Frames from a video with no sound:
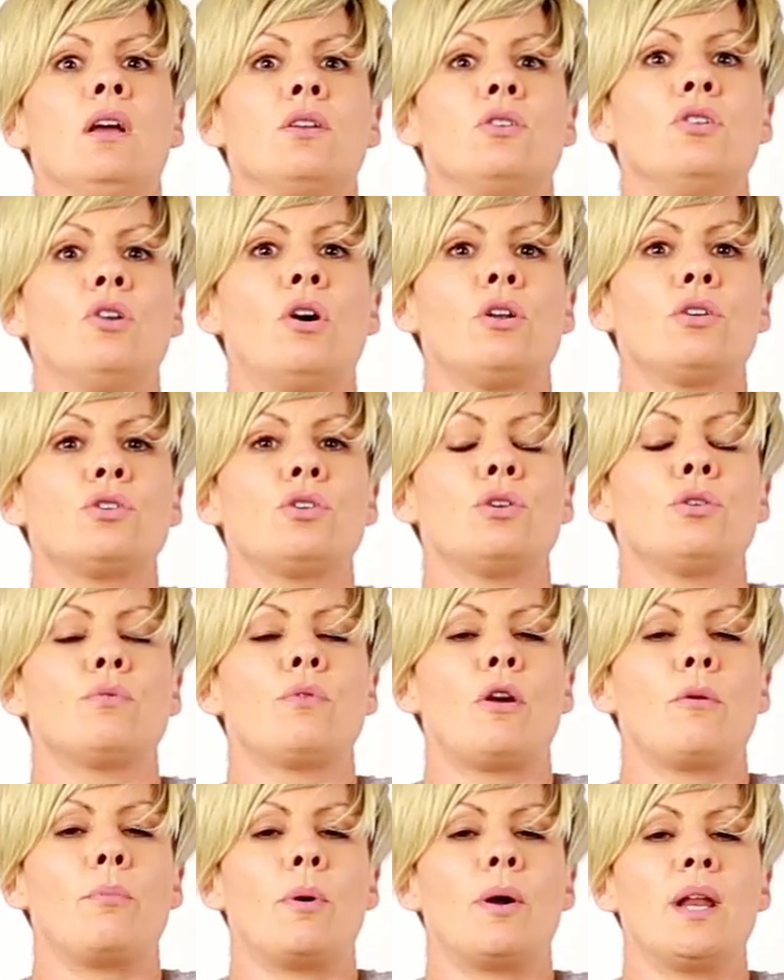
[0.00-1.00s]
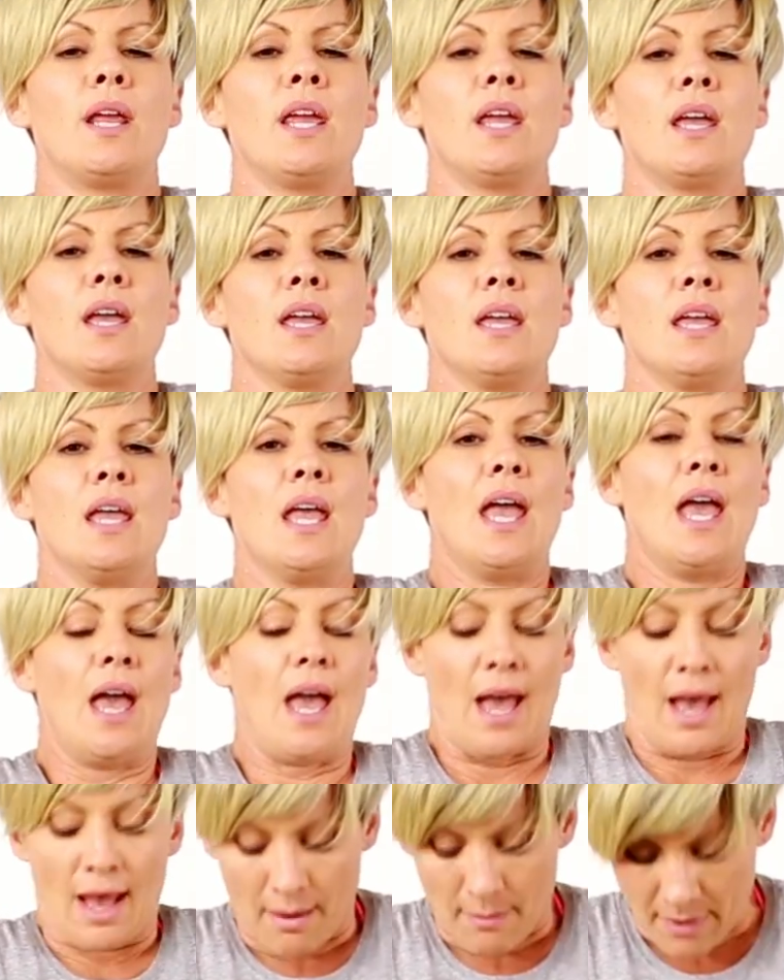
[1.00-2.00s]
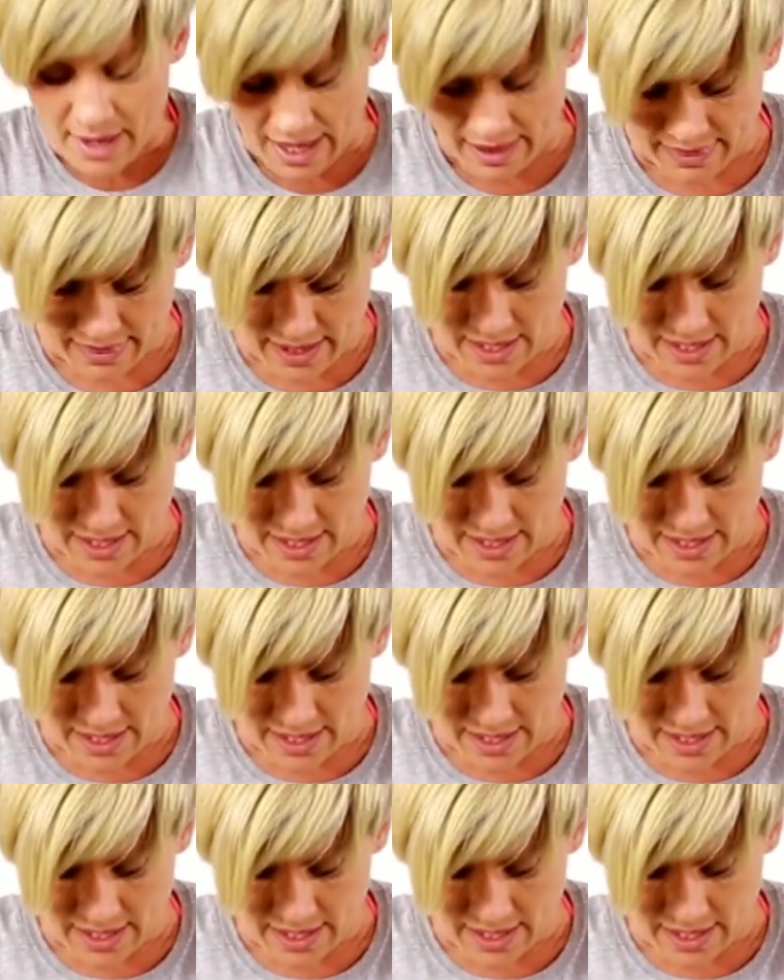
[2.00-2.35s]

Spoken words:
not too robotic, and